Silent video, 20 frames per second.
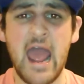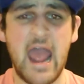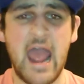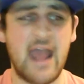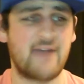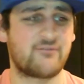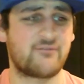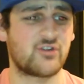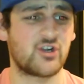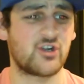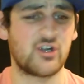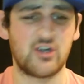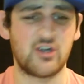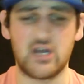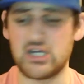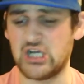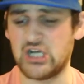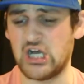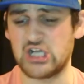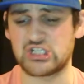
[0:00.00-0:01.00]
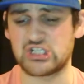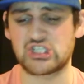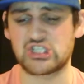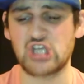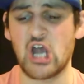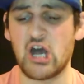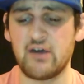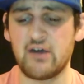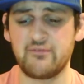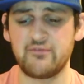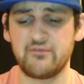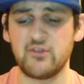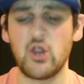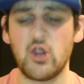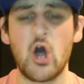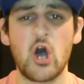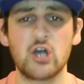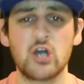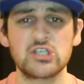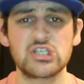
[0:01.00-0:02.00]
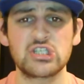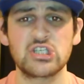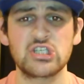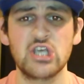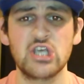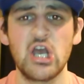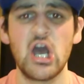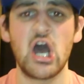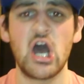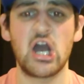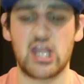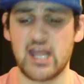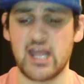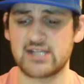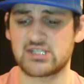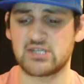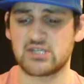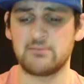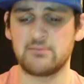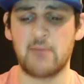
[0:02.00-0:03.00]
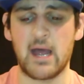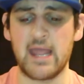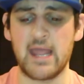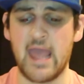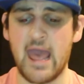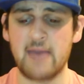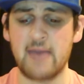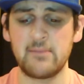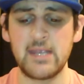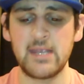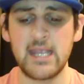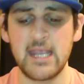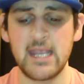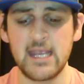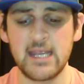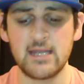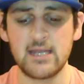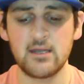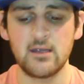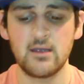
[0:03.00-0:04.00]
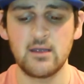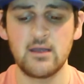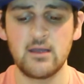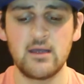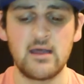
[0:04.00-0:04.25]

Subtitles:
after a tough loss against the Miami Heat.